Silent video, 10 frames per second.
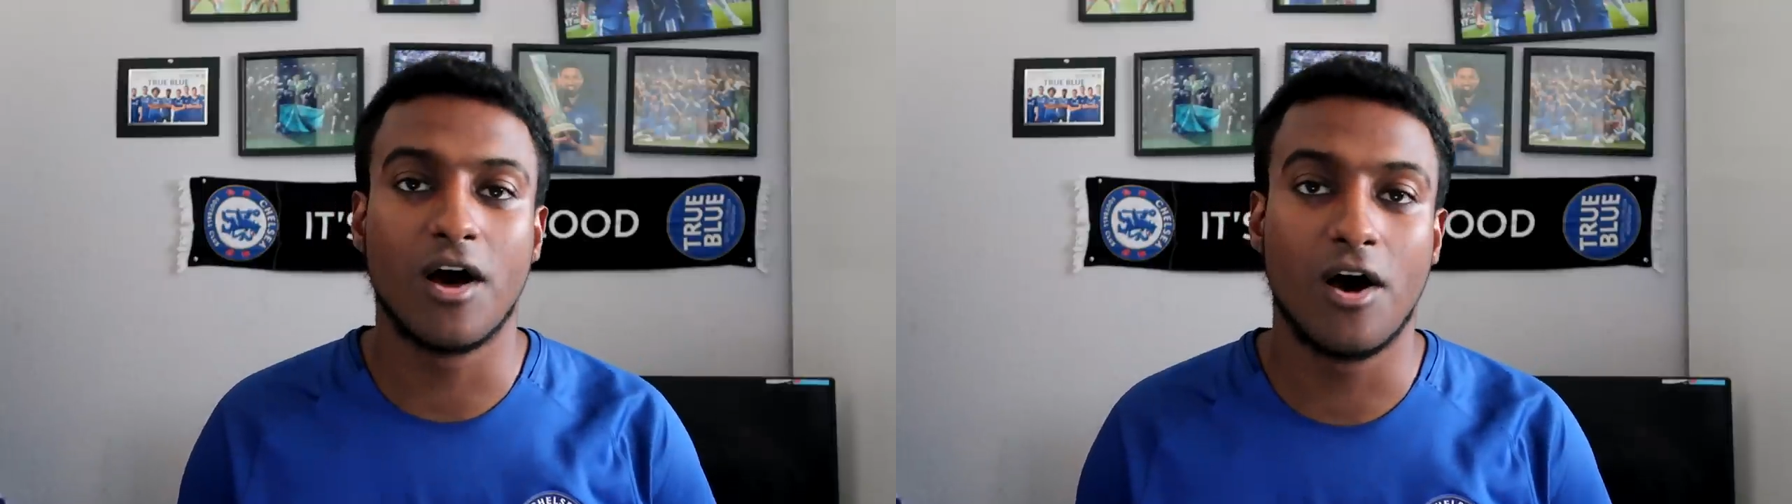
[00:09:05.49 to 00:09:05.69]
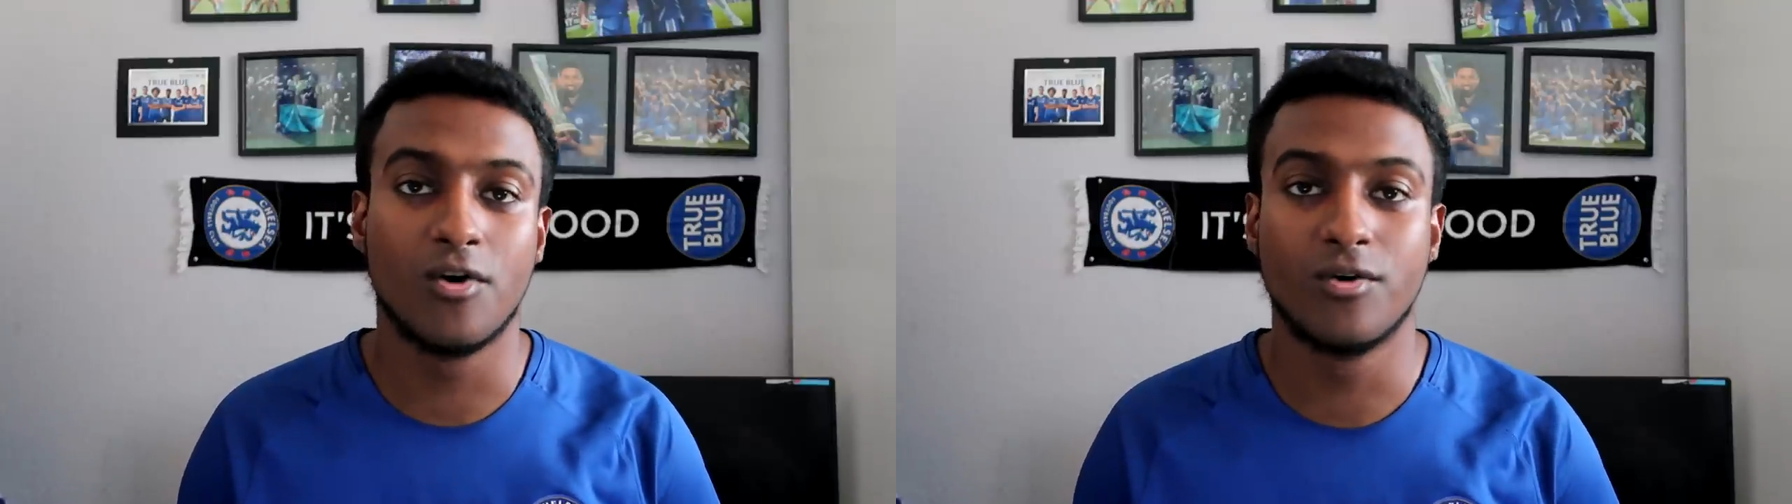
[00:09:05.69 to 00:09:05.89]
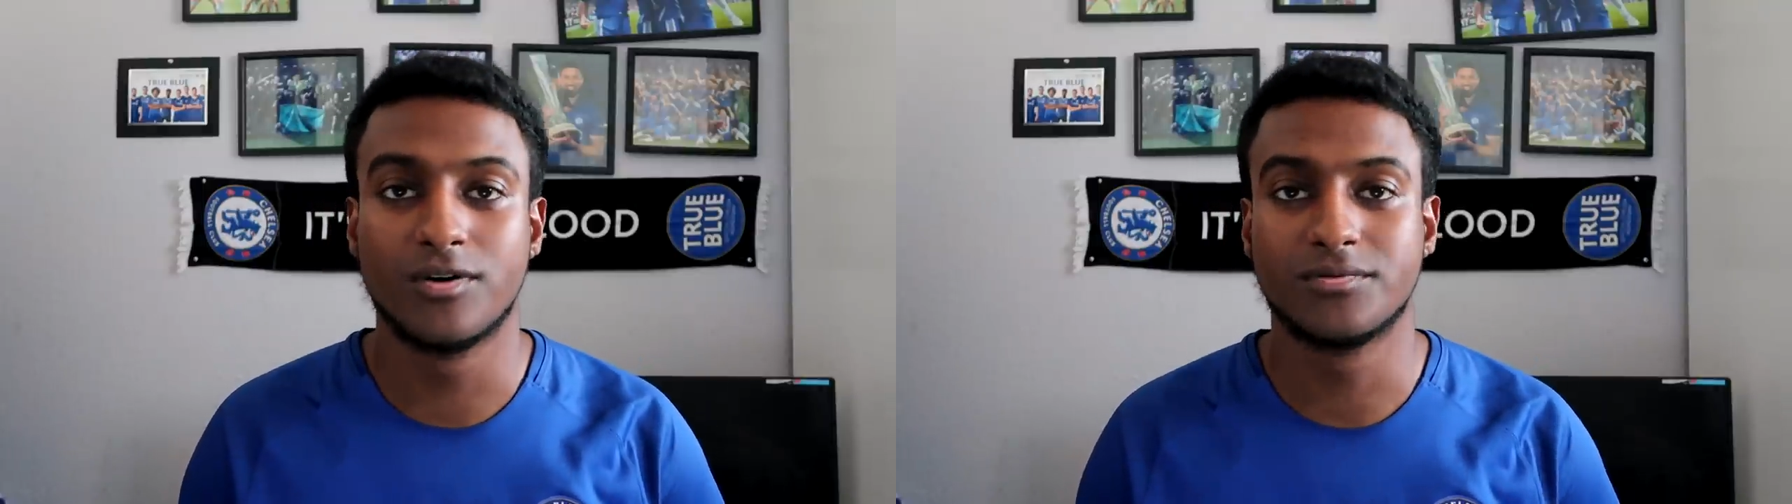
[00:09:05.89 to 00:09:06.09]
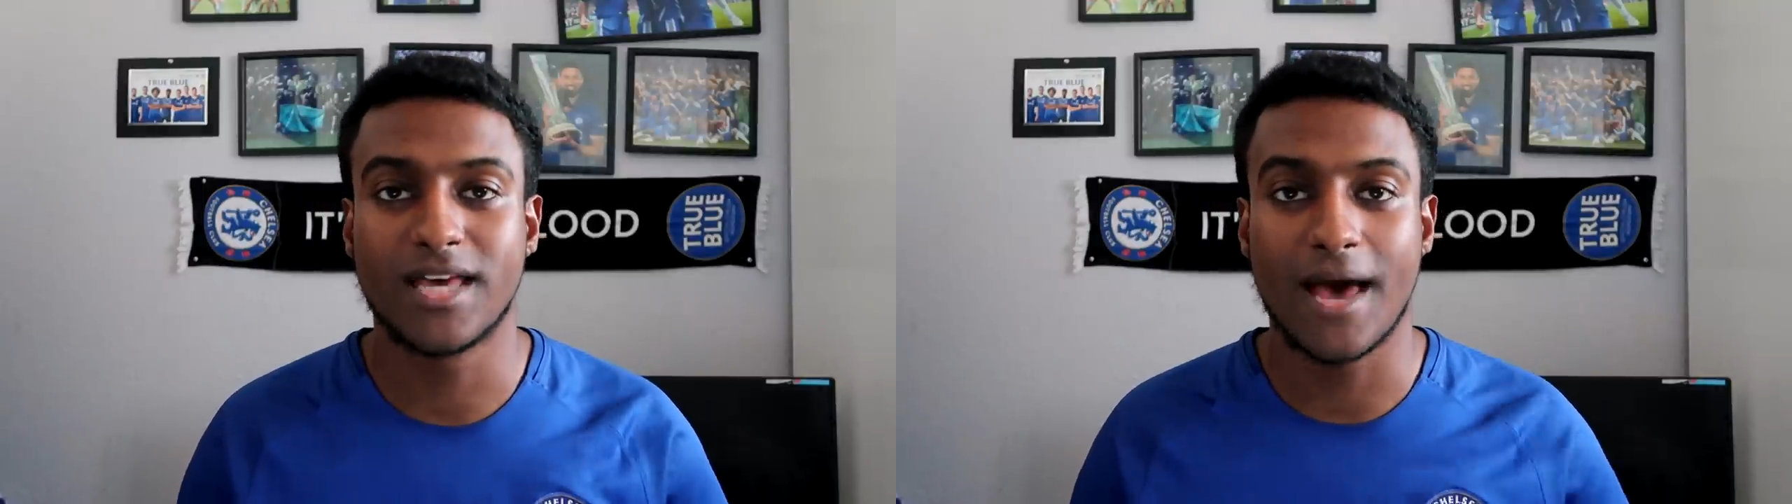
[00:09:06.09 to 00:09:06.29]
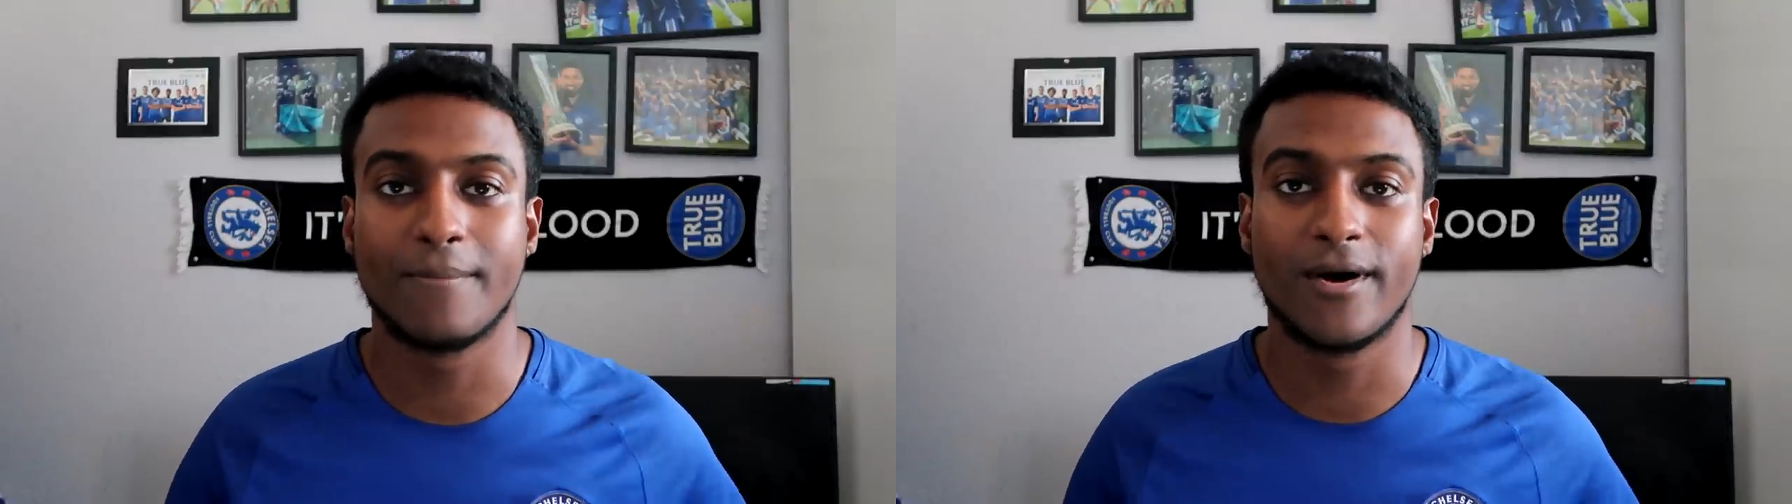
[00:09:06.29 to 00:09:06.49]
goal,
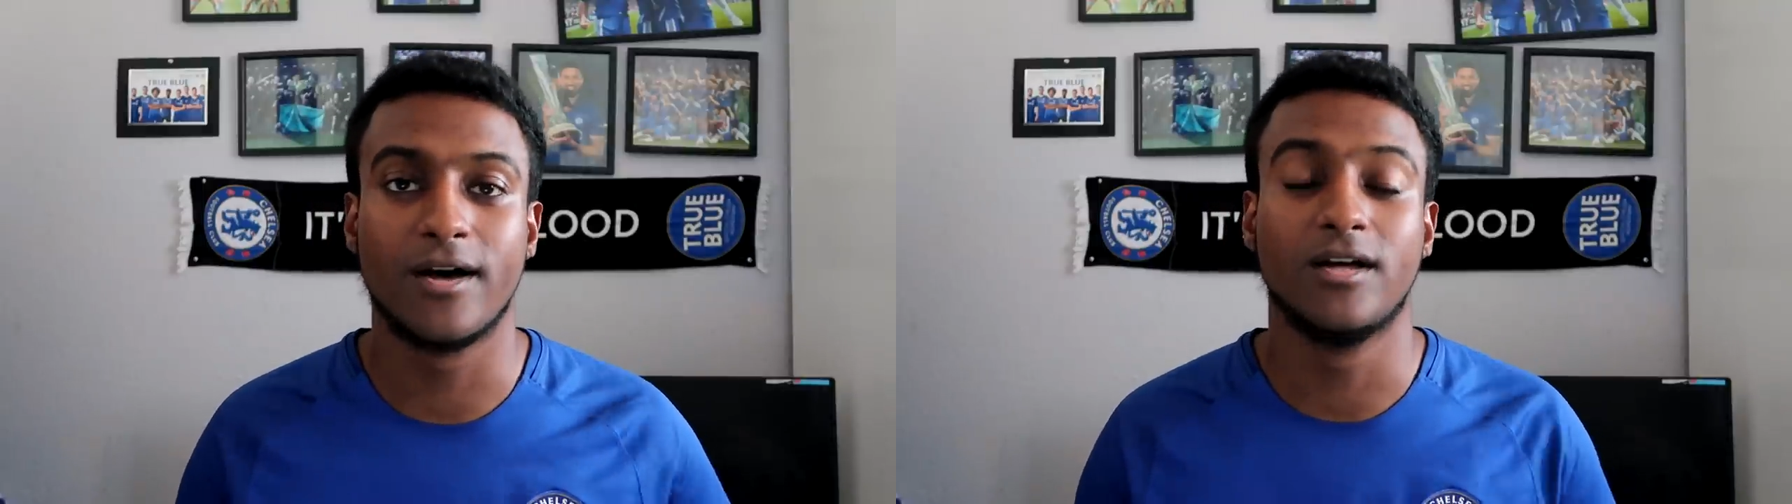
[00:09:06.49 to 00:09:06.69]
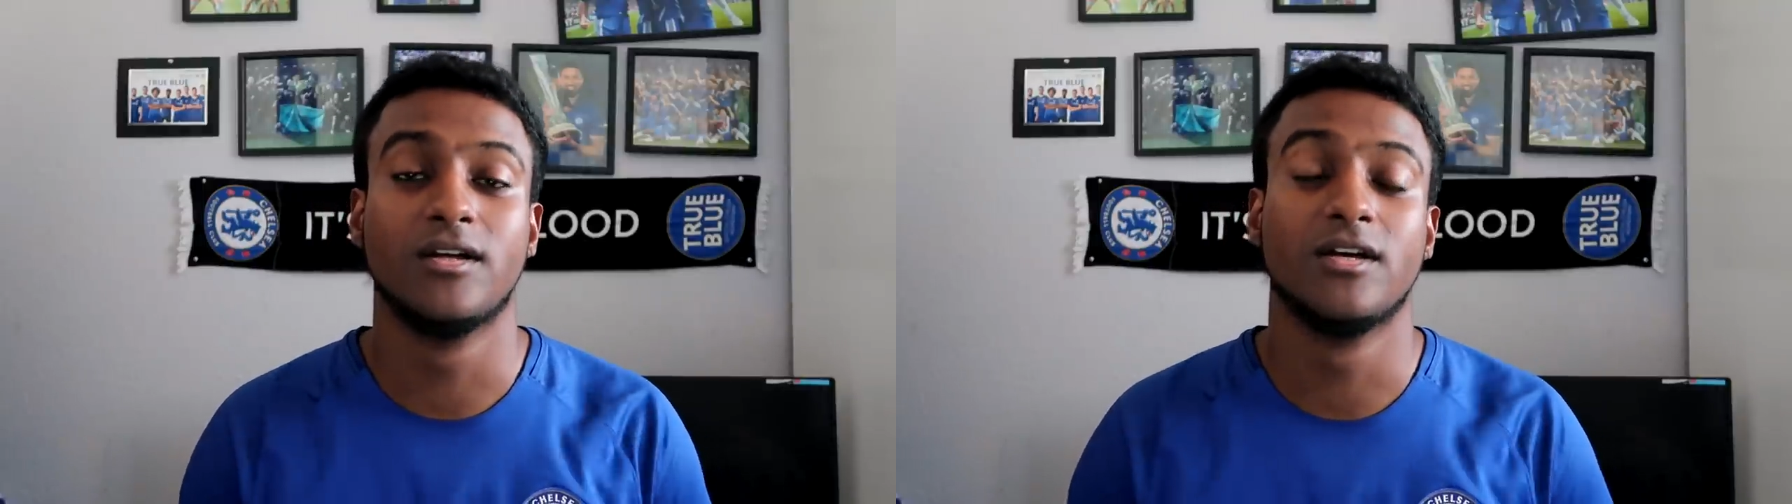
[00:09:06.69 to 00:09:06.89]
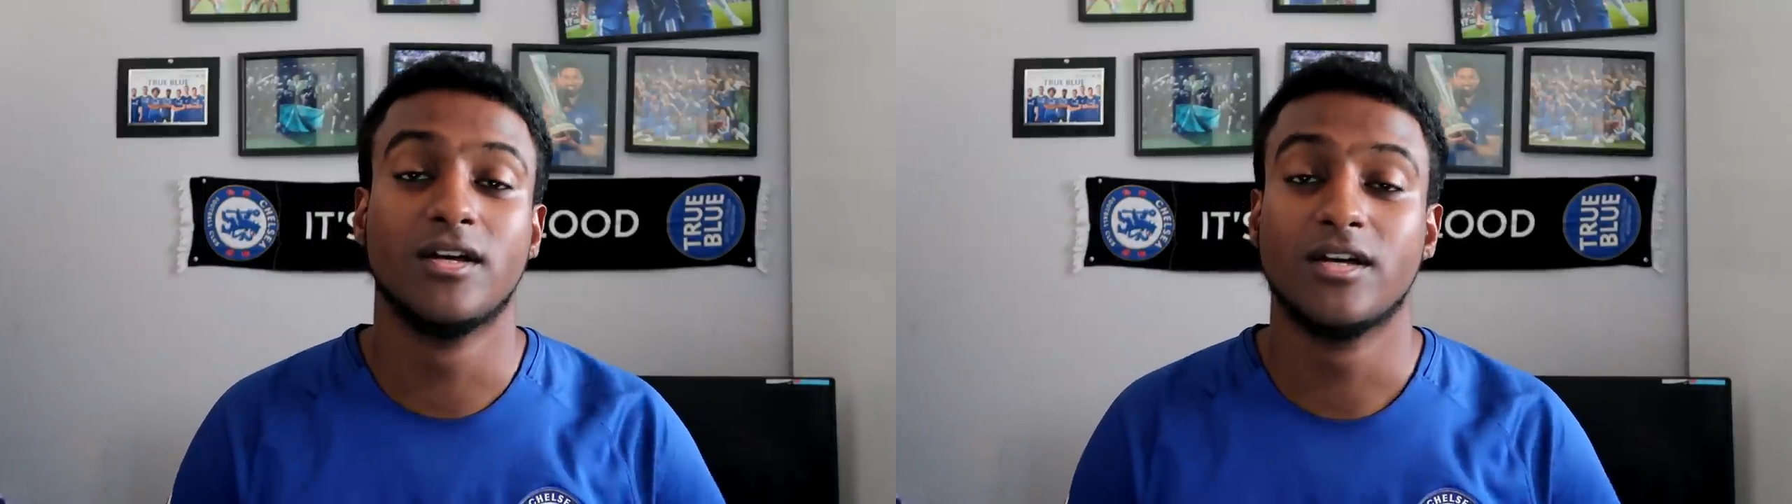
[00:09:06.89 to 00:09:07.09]
Kepa.